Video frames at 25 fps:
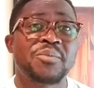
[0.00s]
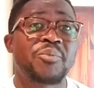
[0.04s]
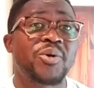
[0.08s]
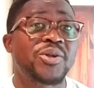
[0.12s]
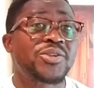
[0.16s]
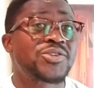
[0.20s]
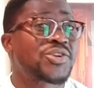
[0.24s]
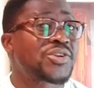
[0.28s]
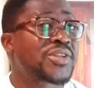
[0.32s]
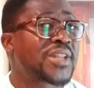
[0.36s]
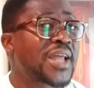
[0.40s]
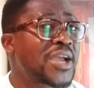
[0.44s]

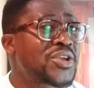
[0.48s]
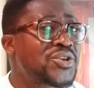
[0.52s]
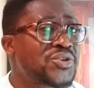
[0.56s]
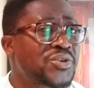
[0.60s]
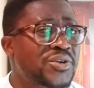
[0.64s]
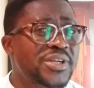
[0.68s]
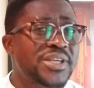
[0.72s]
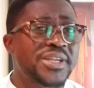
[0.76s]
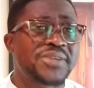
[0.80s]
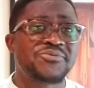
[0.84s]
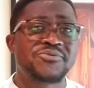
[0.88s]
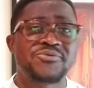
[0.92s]
but so that you
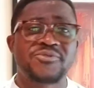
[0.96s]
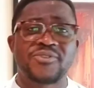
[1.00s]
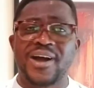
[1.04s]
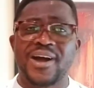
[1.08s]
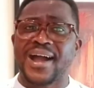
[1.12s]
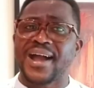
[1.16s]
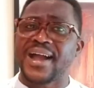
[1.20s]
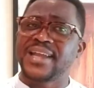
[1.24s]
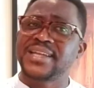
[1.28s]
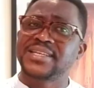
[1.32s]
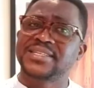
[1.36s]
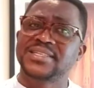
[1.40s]
can
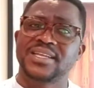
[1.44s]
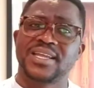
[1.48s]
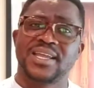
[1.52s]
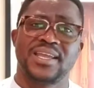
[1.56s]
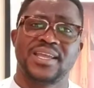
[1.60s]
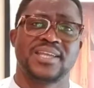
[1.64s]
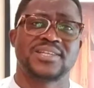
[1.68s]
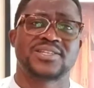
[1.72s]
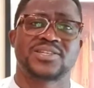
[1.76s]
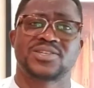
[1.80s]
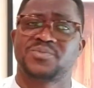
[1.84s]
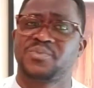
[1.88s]
invite
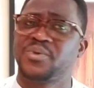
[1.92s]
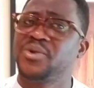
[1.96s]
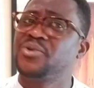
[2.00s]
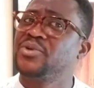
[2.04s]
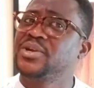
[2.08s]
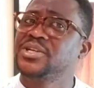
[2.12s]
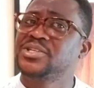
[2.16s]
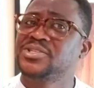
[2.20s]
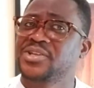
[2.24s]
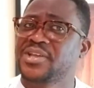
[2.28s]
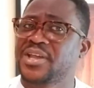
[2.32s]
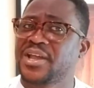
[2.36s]
His
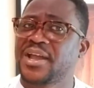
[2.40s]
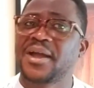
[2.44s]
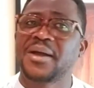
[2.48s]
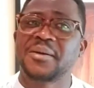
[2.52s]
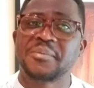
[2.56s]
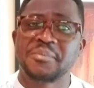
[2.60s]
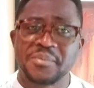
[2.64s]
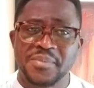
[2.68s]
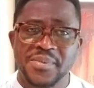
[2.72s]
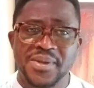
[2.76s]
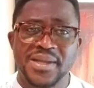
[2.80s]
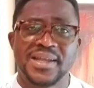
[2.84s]
Spirit to come